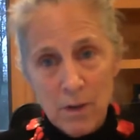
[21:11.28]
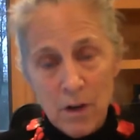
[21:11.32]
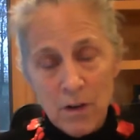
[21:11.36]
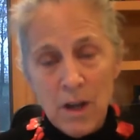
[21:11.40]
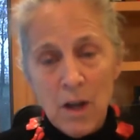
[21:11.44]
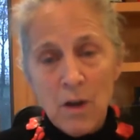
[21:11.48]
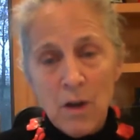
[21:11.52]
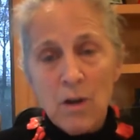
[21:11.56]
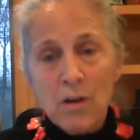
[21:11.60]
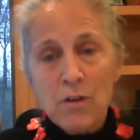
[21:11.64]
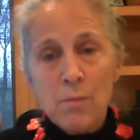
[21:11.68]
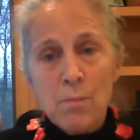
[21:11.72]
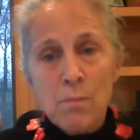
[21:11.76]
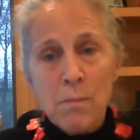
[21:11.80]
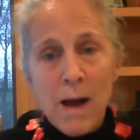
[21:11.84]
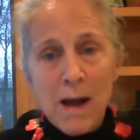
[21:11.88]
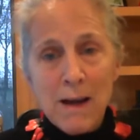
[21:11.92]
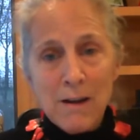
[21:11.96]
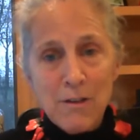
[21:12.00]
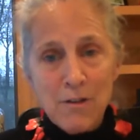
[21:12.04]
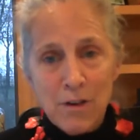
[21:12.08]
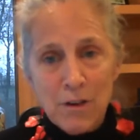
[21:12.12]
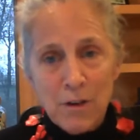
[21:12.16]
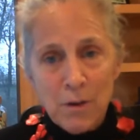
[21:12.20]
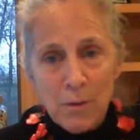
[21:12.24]
Okay, because
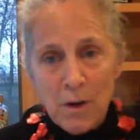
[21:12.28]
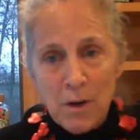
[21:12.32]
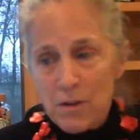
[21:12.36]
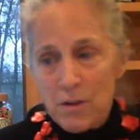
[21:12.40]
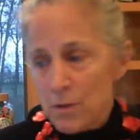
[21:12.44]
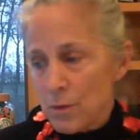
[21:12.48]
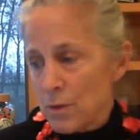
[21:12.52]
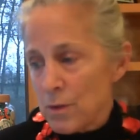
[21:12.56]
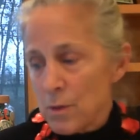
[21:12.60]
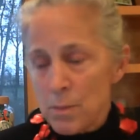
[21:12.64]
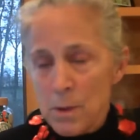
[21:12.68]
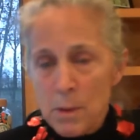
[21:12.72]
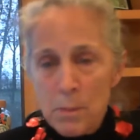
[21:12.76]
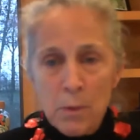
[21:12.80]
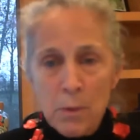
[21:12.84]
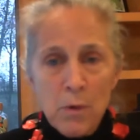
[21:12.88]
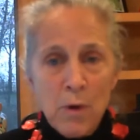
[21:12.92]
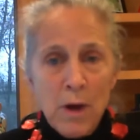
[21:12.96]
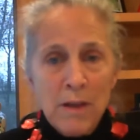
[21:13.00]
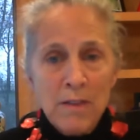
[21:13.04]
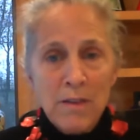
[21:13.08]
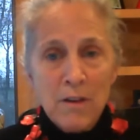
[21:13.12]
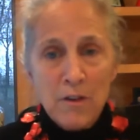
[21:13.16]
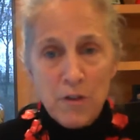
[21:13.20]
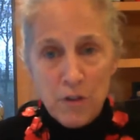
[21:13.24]
my generation were the people
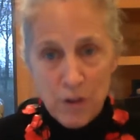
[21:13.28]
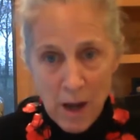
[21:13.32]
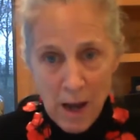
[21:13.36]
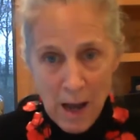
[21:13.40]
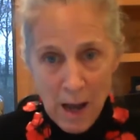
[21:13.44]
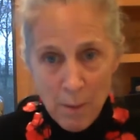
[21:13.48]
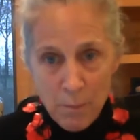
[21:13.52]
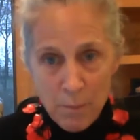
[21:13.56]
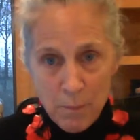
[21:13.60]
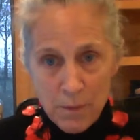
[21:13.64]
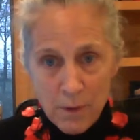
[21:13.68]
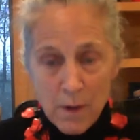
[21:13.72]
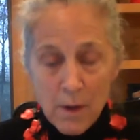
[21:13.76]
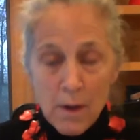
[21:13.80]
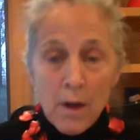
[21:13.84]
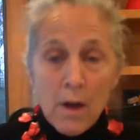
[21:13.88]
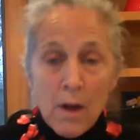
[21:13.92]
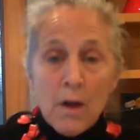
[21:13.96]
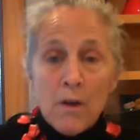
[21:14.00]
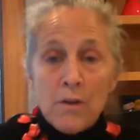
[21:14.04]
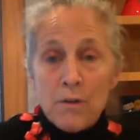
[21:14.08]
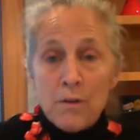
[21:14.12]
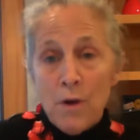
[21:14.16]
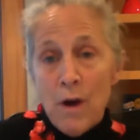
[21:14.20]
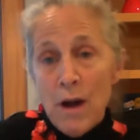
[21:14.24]
who had the jobs.
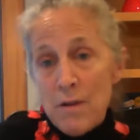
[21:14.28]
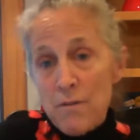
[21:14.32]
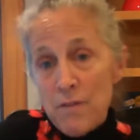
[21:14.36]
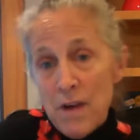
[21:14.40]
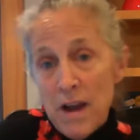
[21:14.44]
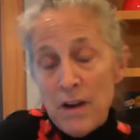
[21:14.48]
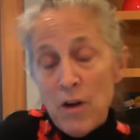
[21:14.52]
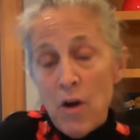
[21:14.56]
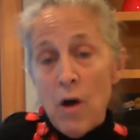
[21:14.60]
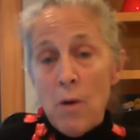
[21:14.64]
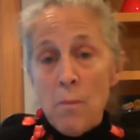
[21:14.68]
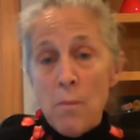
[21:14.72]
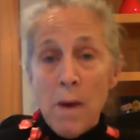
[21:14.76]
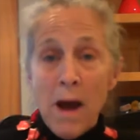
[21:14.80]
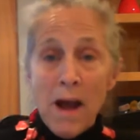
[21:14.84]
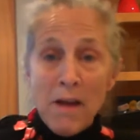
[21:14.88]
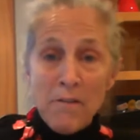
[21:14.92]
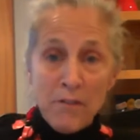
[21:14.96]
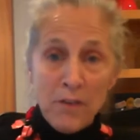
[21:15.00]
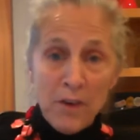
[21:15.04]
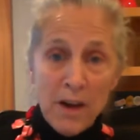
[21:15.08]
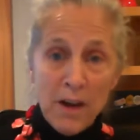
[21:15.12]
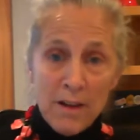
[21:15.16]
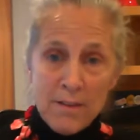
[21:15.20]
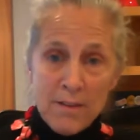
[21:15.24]
So I invite all my
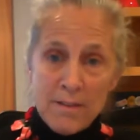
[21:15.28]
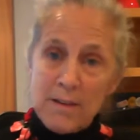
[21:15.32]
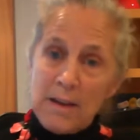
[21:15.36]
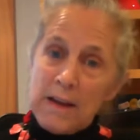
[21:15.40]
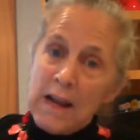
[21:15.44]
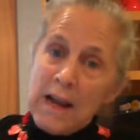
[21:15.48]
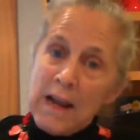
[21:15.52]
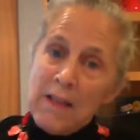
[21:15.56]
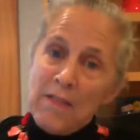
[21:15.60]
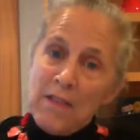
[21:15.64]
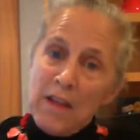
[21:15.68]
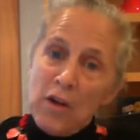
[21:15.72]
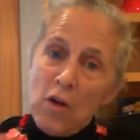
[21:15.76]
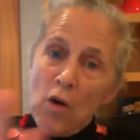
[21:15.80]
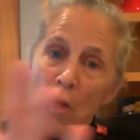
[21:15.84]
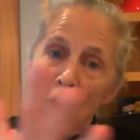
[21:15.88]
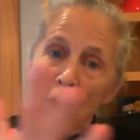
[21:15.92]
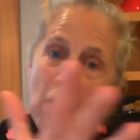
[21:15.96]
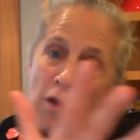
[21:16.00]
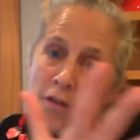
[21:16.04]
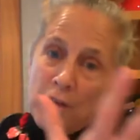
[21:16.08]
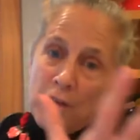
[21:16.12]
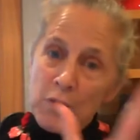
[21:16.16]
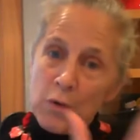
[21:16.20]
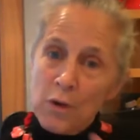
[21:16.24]
friends and then
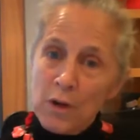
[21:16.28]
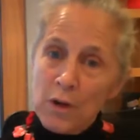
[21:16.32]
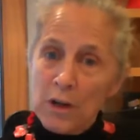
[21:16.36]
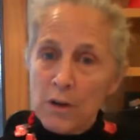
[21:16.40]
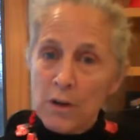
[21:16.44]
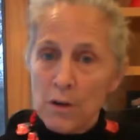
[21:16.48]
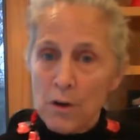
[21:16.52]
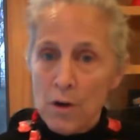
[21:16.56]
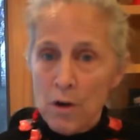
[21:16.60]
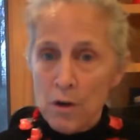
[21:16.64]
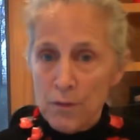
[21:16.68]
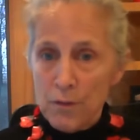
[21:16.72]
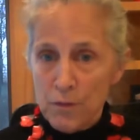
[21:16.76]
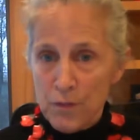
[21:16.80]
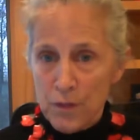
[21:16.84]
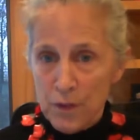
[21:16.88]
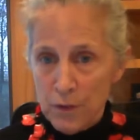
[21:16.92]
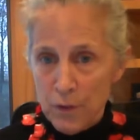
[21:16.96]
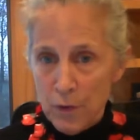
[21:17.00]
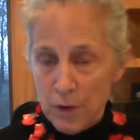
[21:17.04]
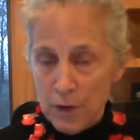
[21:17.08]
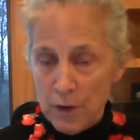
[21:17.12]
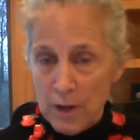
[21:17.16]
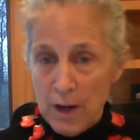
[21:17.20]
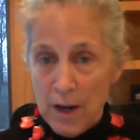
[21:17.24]
all the 20-year-old
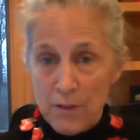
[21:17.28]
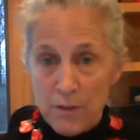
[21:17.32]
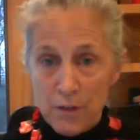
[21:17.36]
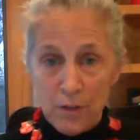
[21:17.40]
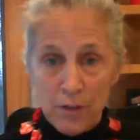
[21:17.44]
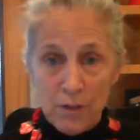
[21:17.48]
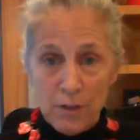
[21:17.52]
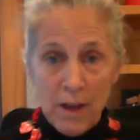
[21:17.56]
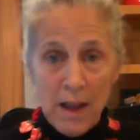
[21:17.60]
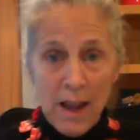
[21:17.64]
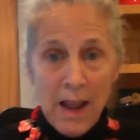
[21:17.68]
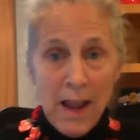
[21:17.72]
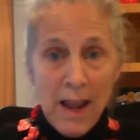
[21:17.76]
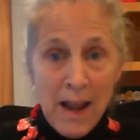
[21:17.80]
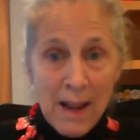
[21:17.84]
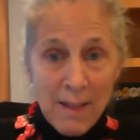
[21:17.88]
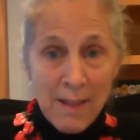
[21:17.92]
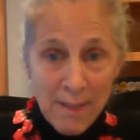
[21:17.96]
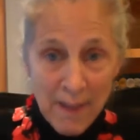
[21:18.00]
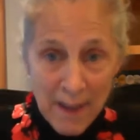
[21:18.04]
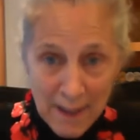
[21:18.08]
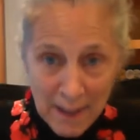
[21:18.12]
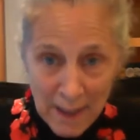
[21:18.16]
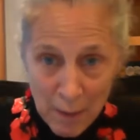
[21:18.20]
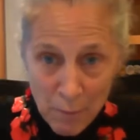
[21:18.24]
field organizers.
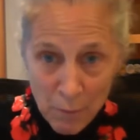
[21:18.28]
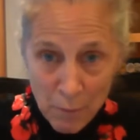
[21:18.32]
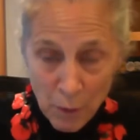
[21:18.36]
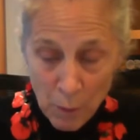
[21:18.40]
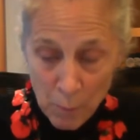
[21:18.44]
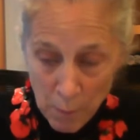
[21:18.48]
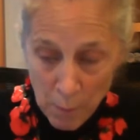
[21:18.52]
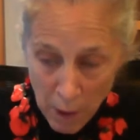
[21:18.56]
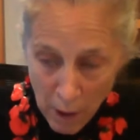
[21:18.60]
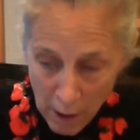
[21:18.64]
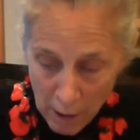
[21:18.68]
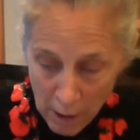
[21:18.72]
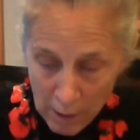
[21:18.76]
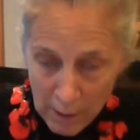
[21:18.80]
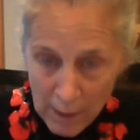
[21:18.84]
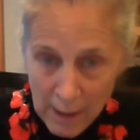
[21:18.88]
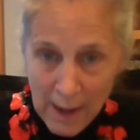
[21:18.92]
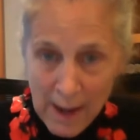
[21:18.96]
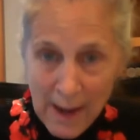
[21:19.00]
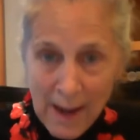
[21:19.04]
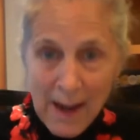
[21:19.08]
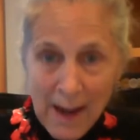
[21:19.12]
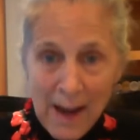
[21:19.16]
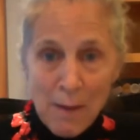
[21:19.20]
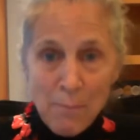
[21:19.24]
And they came to a bar
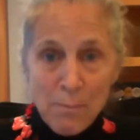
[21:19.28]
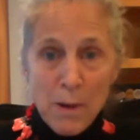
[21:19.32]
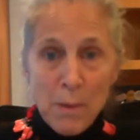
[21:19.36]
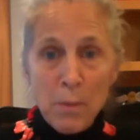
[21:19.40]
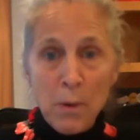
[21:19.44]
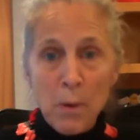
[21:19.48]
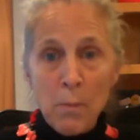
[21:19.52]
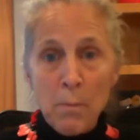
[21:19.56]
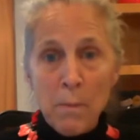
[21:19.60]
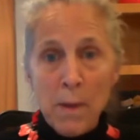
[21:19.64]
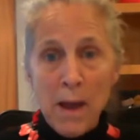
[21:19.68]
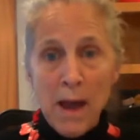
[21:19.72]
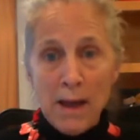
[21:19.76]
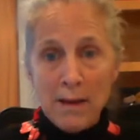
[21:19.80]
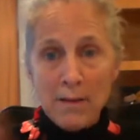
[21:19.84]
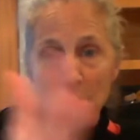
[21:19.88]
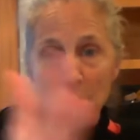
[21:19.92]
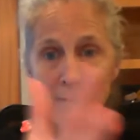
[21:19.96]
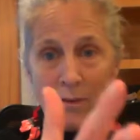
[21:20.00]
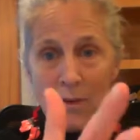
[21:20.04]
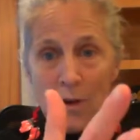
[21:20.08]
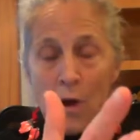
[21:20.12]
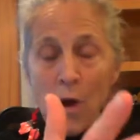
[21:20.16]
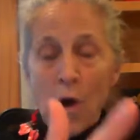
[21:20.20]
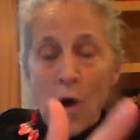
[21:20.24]
and people met.